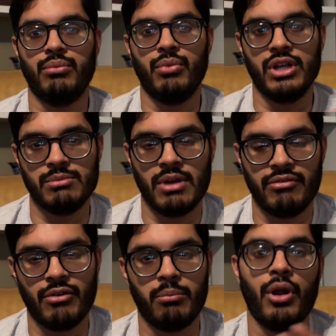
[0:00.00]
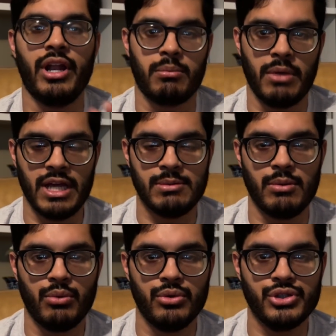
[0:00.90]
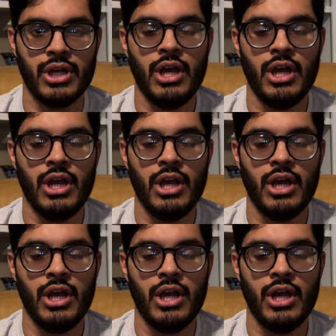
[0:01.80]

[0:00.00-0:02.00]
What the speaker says: resume for product management roles